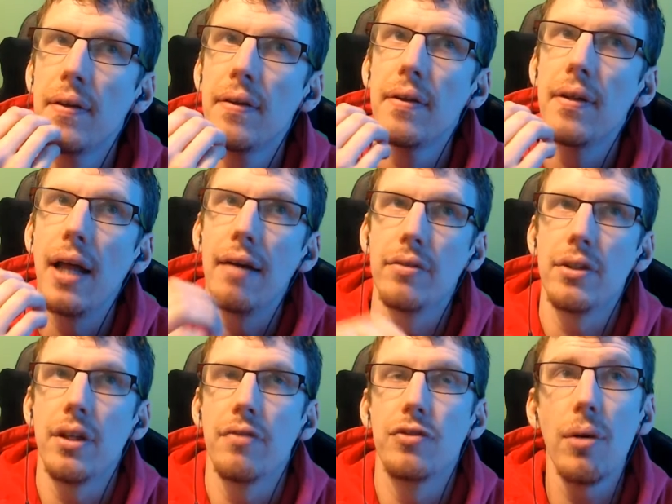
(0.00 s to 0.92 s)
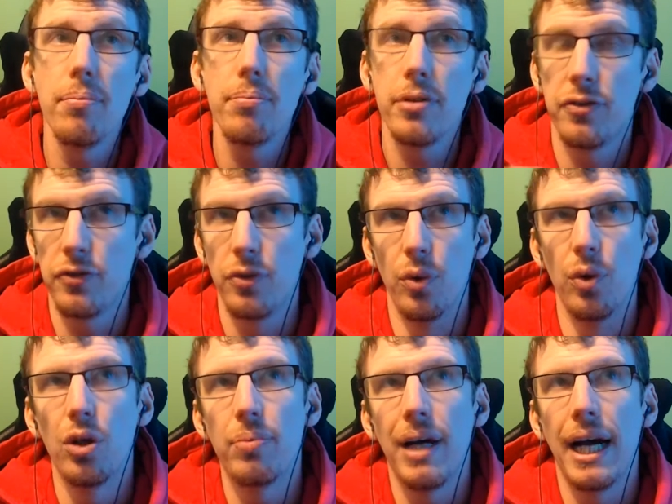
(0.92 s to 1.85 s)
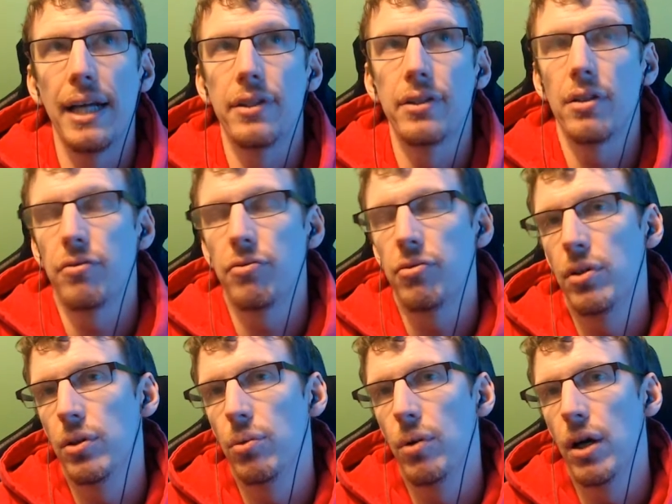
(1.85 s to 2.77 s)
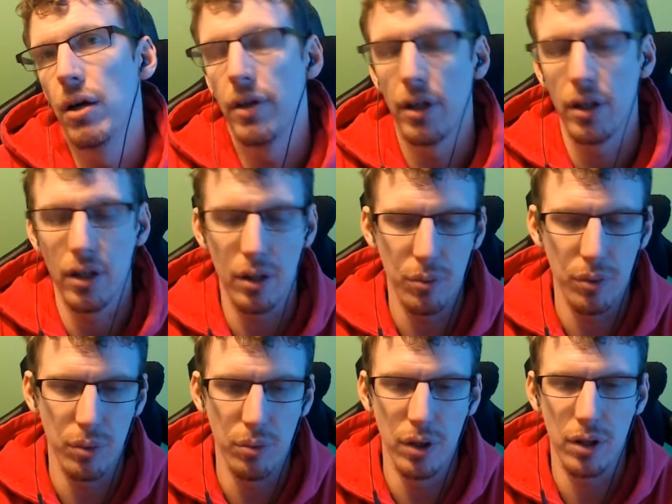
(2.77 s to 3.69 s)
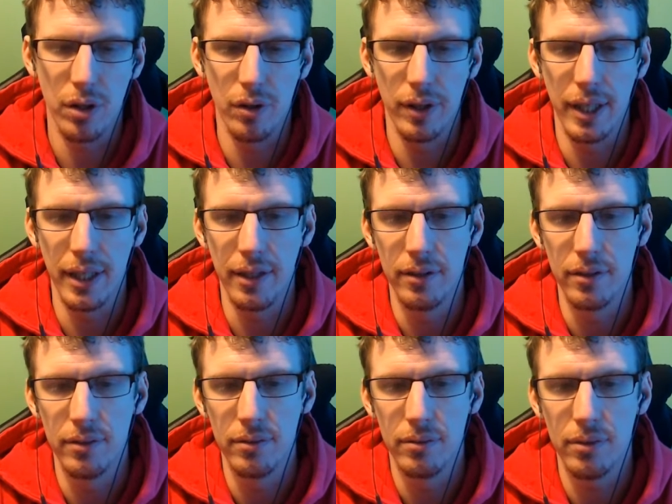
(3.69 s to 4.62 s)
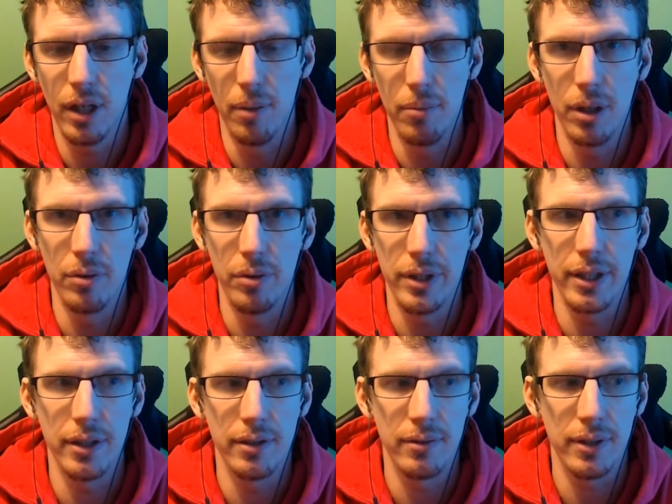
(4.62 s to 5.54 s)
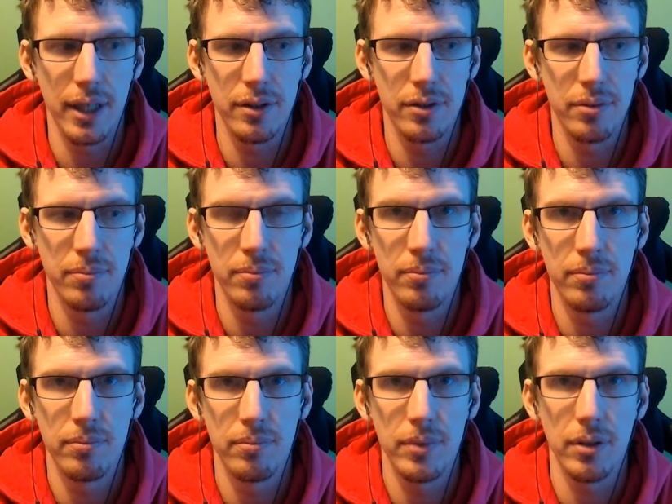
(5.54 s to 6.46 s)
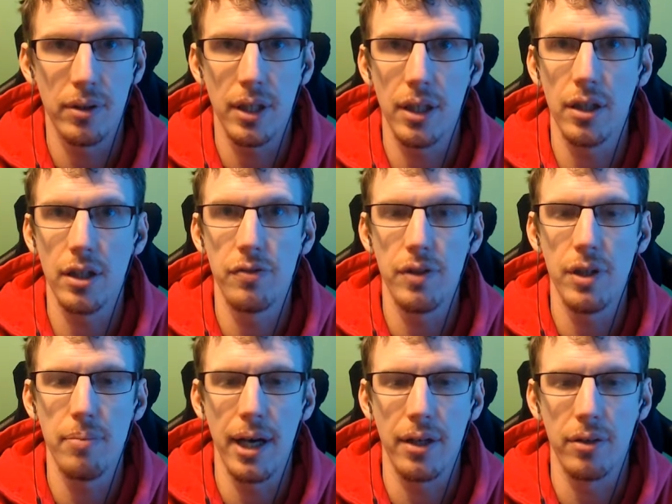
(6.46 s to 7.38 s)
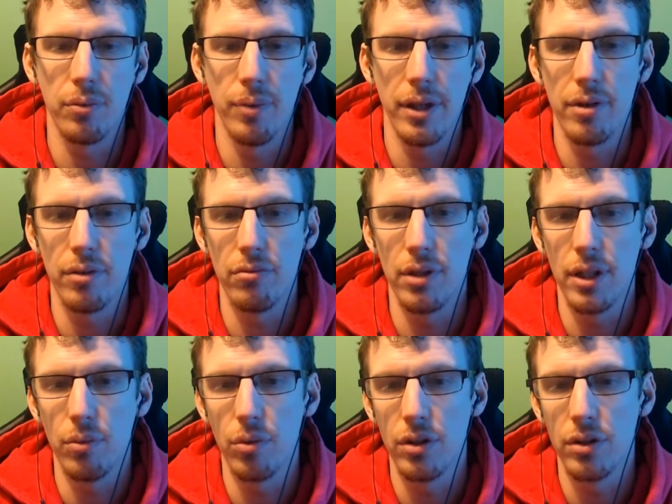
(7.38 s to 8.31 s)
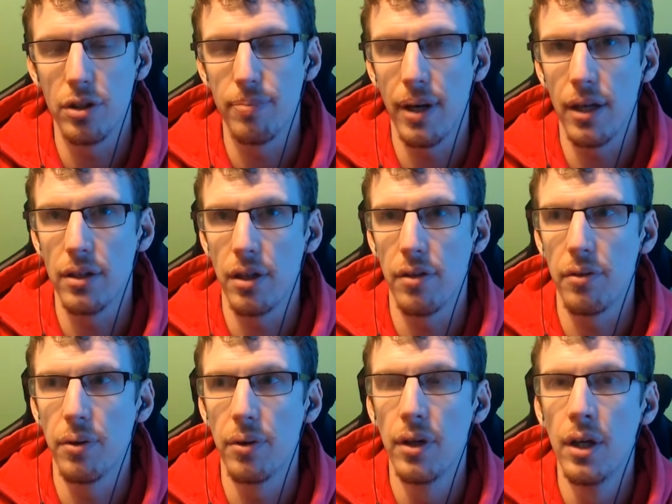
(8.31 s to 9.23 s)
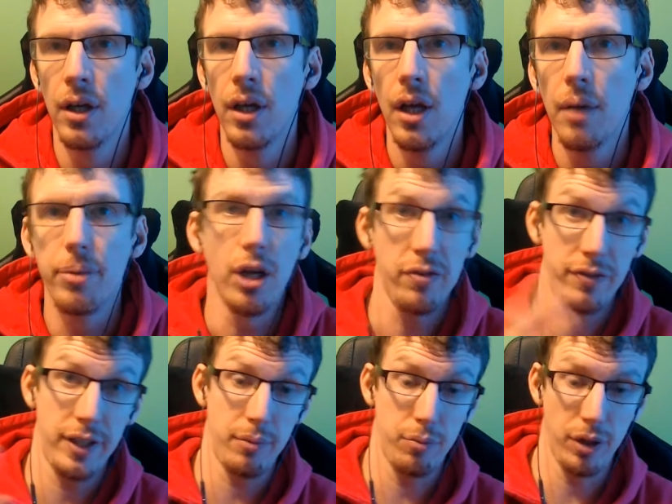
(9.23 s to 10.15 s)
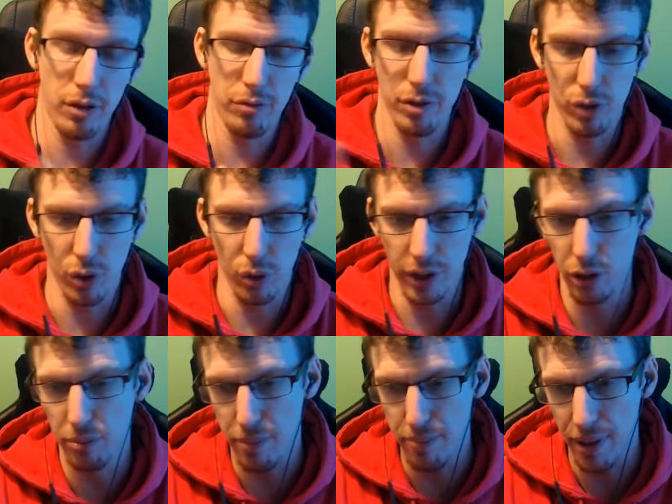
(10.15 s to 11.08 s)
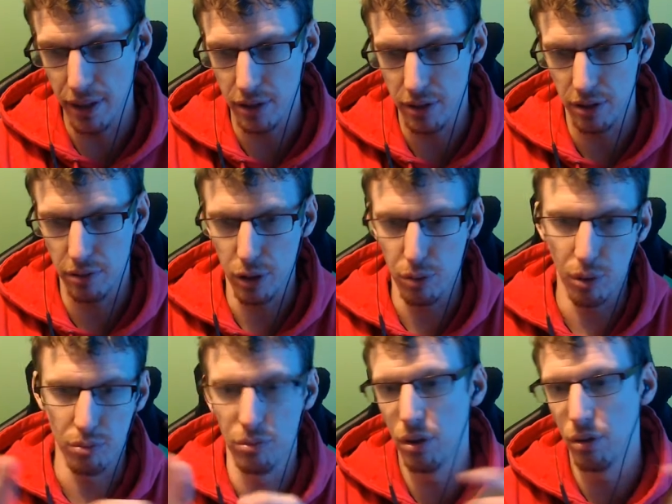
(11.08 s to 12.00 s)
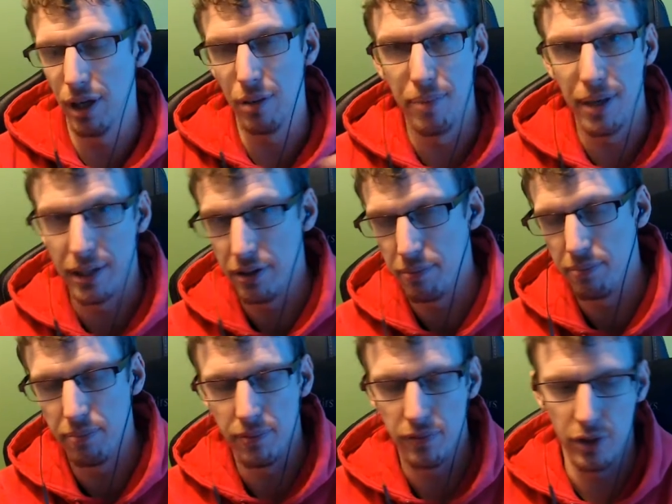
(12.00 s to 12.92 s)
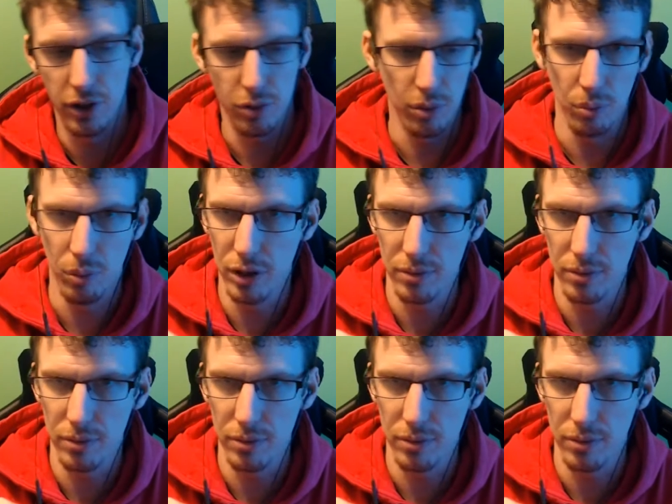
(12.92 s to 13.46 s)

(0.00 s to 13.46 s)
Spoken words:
I've done before but hadn't done for a little while, and I kind of want to work on it and upload it and get some, get you guys feedback on whether it really was as bad as I thought. But hopefully when I re-record it, it'll be better, so you won't know how bad the first one was.